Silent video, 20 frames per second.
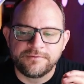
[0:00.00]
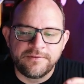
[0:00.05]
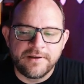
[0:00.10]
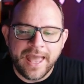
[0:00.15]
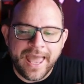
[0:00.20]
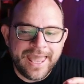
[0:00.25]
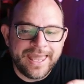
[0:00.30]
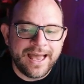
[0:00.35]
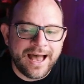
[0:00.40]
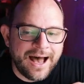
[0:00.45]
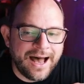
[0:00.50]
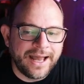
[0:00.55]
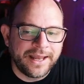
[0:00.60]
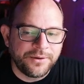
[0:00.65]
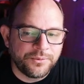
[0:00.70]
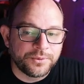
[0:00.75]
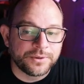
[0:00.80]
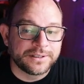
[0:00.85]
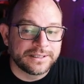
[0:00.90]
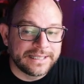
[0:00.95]

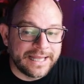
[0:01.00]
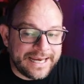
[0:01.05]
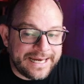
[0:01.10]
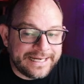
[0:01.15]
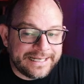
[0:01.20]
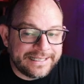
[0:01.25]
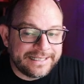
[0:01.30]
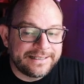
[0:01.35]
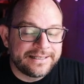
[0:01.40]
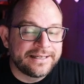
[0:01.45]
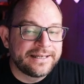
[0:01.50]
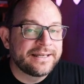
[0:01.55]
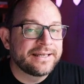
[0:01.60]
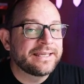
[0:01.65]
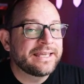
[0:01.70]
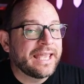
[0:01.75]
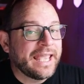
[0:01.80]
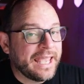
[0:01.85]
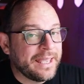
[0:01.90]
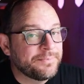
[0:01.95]
AI-related
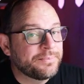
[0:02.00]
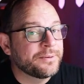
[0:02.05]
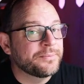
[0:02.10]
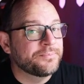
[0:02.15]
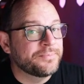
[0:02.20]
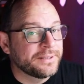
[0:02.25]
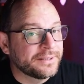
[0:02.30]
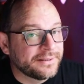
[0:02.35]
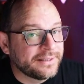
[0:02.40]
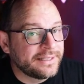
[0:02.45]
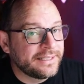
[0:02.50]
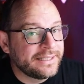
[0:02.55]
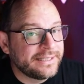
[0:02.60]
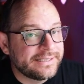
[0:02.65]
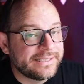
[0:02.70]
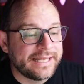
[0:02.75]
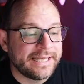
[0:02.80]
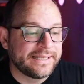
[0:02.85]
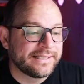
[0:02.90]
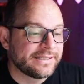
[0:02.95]

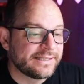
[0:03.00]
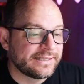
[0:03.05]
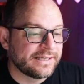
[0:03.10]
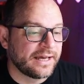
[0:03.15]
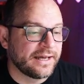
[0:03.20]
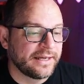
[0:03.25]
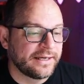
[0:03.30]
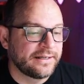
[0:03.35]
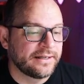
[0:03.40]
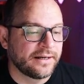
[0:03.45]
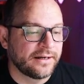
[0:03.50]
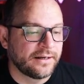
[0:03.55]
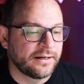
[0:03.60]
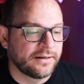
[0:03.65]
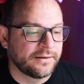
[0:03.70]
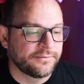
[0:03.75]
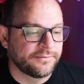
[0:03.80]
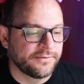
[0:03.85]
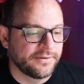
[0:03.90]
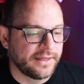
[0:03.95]
capabilities inside
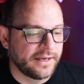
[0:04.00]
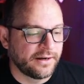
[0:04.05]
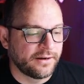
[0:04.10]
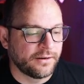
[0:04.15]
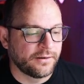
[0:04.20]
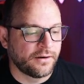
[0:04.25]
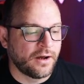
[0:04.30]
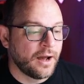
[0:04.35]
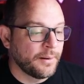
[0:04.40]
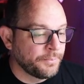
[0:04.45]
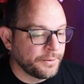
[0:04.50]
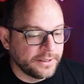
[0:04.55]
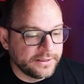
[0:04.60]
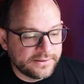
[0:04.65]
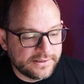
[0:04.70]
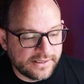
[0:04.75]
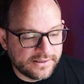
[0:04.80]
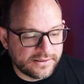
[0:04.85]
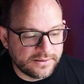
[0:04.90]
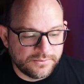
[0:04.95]
of their operating
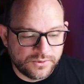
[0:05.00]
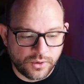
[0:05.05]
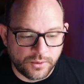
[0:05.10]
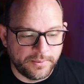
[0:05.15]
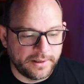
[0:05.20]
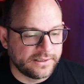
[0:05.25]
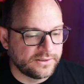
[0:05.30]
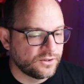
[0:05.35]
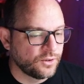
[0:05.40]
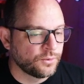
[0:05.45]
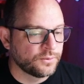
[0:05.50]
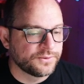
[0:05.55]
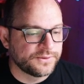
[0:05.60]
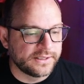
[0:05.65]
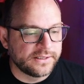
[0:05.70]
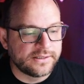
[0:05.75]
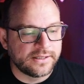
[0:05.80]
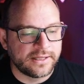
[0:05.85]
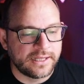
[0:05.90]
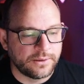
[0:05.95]
system, so it makes total
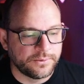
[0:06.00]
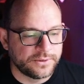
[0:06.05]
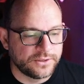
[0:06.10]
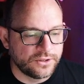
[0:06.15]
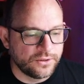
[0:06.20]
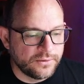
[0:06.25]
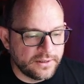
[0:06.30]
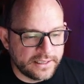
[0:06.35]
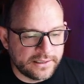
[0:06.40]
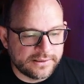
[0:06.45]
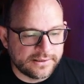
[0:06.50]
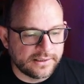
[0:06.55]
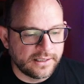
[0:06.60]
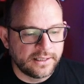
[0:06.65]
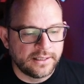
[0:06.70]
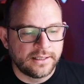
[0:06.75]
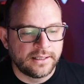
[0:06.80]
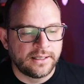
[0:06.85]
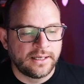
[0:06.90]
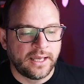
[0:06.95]
sense that they would do this.
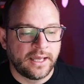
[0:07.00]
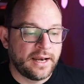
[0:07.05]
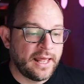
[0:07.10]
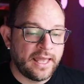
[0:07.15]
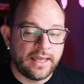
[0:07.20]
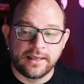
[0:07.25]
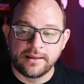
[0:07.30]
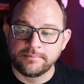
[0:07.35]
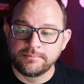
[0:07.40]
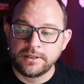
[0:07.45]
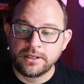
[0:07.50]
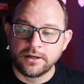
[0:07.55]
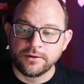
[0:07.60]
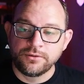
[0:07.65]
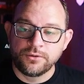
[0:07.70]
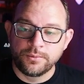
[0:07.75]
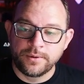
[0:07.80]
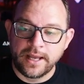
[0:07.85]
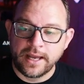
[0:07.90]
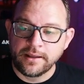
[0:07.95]
And hey, you know,
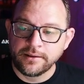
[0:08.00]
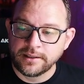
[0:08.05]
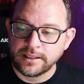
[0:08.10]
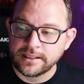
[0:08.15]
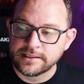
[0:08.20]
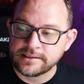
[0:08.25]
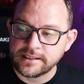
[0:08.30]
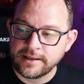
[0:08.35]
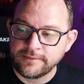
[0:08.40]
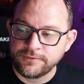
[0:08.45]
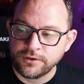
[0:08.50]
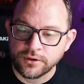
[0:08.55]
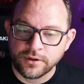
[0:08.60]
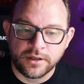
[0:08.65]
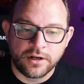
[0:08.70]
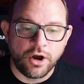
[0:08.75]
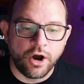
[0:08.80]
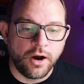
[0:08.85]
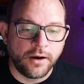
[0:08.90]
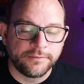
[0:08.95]
the reality is if you're going
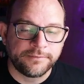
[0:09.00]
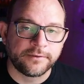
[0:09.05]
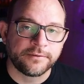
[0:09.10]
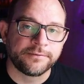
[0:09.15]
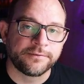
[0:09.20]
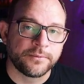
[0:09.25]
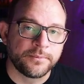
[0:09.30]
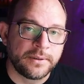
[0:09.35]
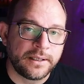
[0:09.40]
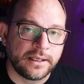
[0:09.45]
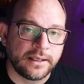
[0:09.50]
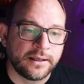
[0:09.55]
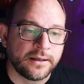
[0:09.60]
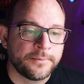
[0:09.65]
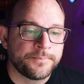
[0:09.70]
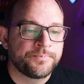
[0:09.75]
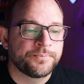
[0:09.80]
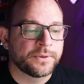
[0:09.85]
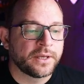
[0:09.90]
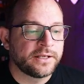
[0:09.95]
to offer for me
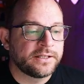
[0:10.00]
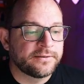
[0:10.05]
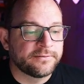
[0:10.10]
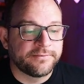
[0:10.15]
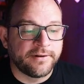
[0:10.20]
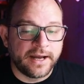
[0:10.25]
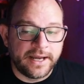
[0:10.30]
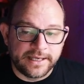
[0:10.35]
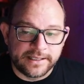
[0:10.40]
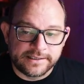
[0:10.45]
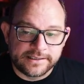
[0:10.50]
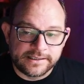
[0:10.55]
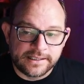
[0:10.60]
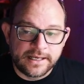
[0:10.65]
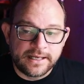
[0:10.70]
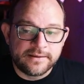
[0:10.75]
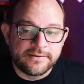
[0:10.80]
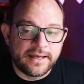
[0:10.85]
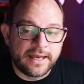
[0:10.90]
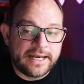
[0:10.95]
a device
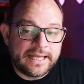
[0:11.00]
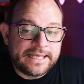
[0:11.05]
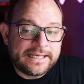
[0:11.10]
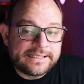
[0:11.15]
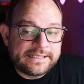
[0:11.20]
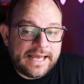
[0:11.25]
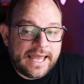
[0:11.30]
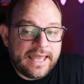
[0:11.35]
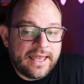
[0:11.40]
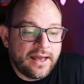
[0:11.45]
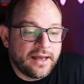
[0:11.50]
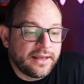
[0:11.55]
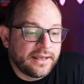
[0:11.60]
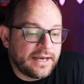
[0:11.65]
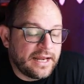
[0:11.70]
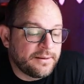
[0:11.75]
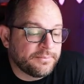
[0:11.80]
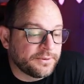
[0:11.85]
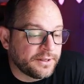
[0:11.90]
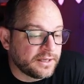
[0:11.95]
that is
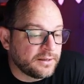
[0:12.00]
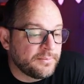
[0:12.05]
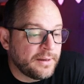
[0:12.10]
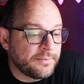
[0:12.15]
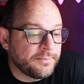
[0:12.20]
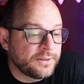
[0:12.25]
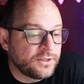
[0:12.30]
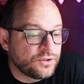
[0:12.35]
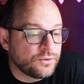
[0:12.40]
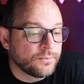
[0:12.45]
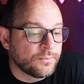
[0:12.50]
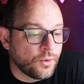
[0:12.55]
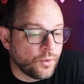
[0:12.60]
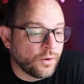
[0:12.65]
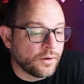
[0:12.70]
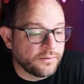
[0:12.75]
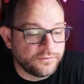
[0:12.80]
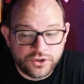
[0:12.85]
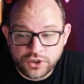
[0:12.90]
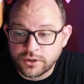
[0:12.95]
AI-enabled, that can make me do
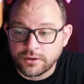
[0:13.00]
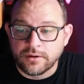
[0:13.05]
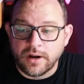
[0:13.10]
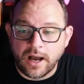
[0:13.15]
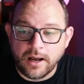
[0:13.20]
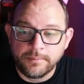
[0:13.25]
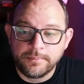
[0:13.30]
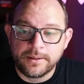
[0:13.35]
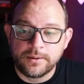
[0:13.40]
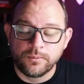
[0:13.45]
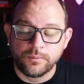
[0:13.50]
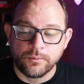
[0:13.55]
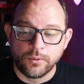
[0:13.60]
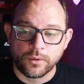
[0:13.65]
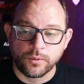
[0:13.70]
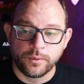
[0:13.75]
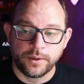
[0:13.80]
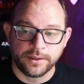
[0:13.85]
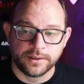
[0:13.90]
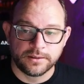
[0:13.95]
more, sure, I'll be
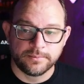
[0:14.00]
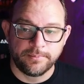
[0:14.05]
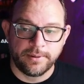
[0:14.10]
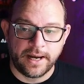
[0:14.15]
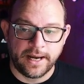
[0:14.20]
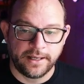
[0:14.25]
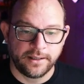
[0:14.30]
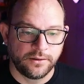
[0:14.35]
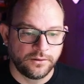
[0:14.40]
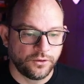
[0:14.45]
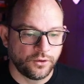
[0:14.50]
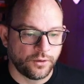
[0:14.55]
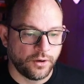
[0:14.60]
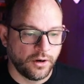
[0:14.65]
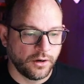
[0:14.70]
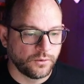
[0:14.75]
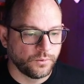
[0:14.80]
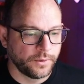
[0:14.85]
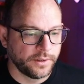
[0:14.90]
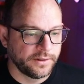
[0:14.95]
more willing to buy your
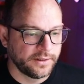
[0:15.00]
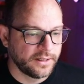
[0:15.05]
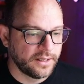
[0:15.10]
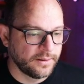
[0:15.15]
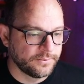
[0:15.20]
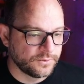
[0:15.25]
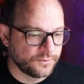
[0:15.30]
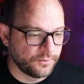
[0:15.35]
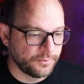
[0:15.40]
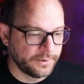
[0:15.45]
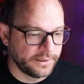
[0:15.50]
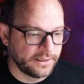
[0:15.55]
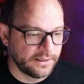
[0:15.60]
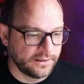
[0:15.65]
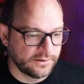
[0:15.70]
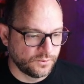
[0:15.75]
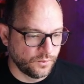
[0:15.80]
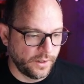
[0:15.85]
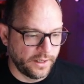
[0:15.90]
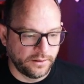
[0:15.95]
hardware that comes from it
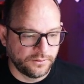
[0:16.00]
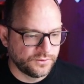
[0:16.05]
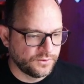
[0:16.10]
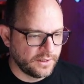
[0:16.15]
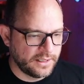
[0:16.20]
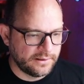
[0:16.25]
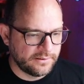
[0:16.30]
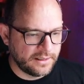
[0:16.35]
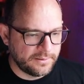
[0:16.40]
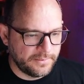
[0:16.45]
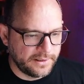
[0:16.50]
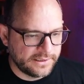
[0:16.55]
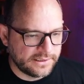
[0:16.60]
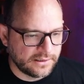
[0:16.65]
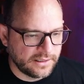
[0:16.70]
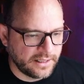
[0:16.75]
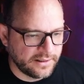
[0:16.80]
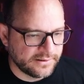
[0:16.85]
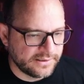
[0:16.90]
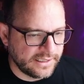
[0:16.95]
as well. So that makes a
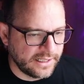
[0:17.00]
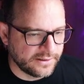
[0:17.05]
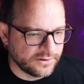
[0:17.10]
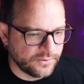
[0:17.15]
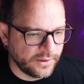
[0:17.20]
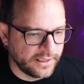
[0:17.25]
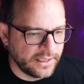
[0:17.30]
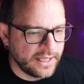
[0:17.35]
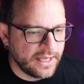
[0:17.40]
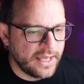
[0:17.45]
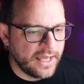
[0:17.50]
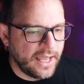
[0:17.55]
lot of sense, right?